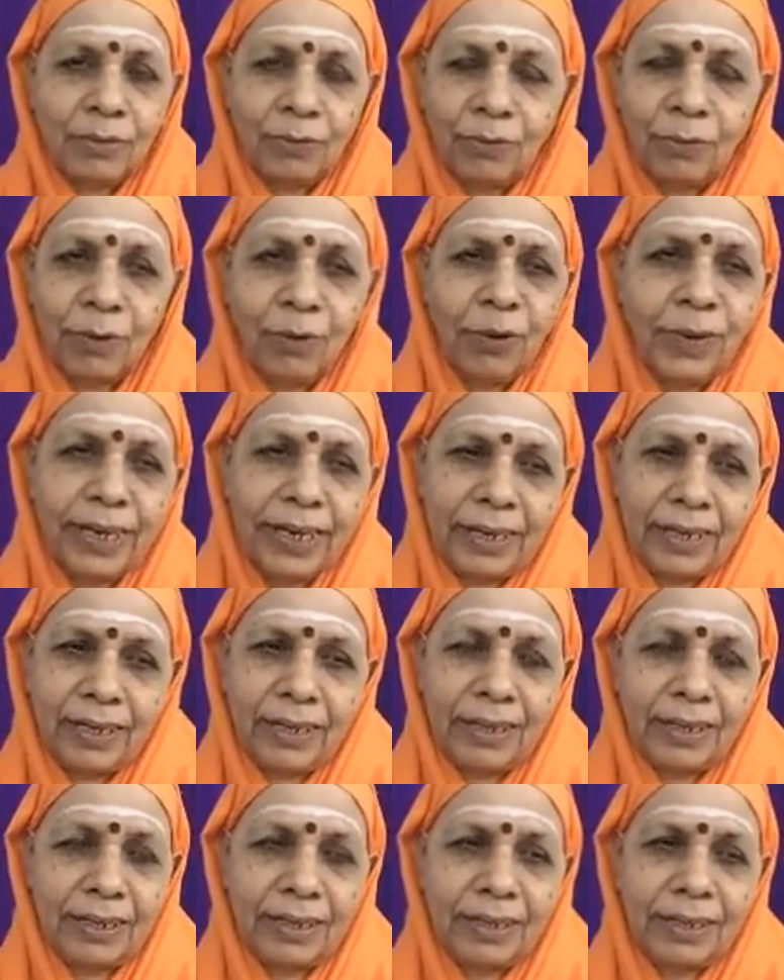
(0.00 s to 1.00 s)

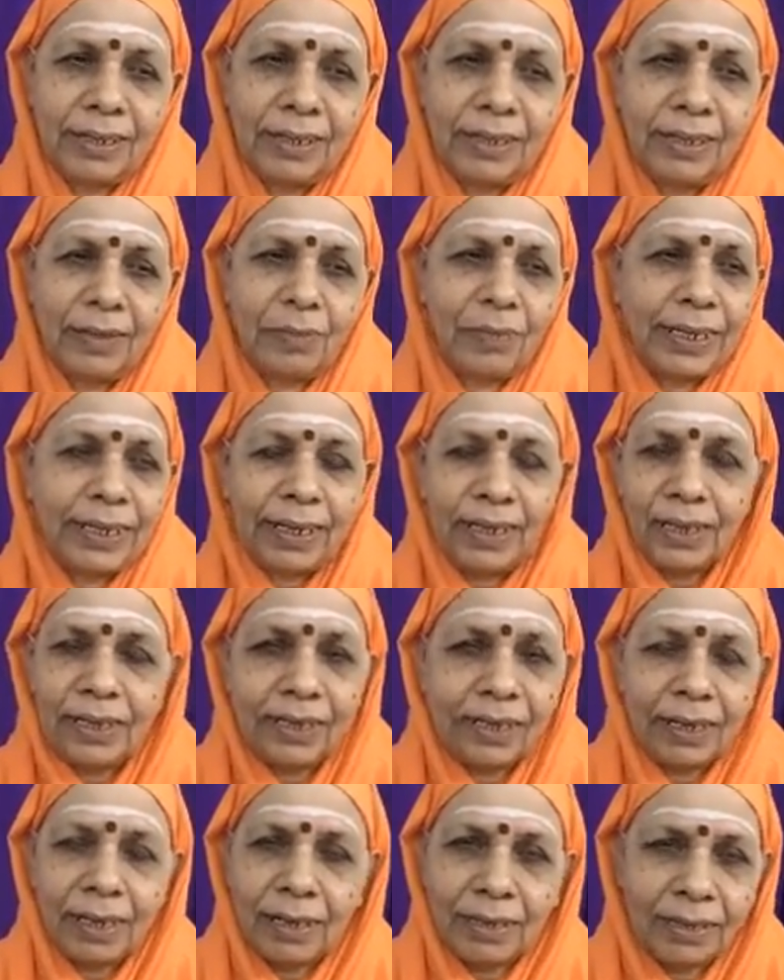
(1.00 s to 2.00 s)
flowing, but it
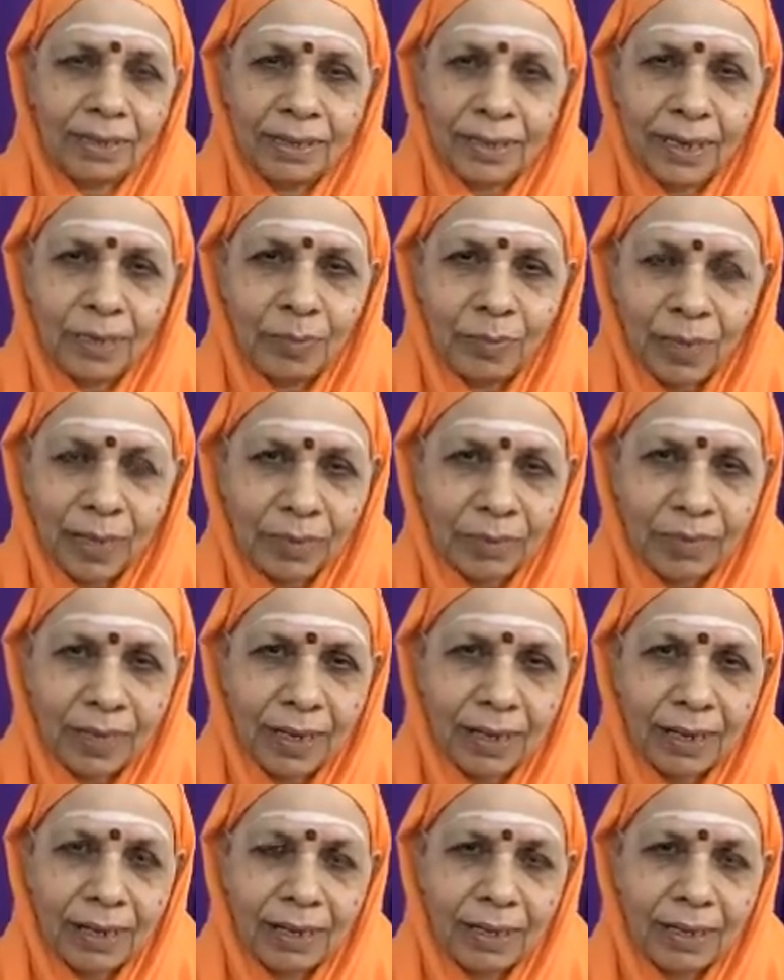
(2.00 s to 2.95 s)
is not same river.